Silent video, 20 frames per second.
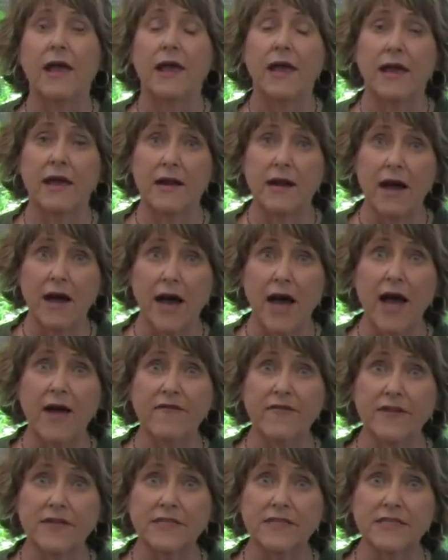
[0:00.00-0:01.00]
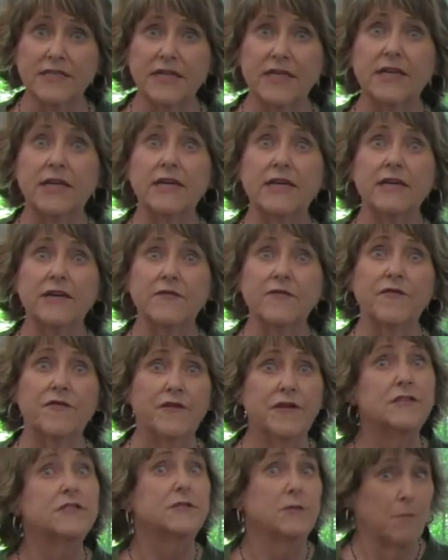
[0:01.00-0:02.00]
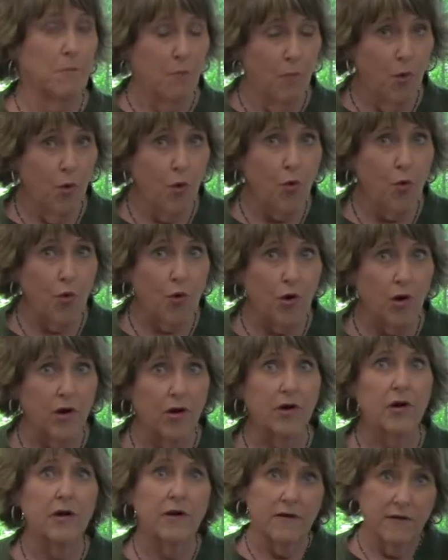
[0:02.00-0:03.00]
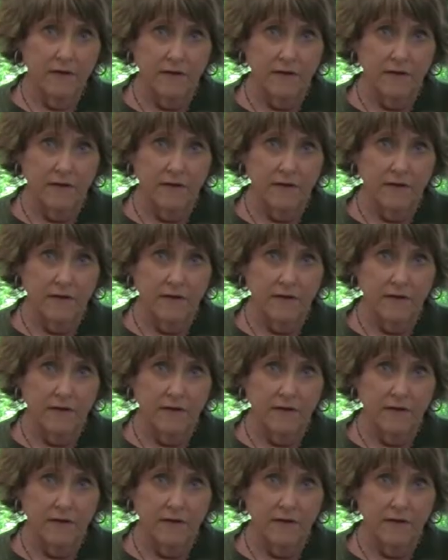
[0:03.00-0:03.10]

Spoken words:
And obviously, if it's more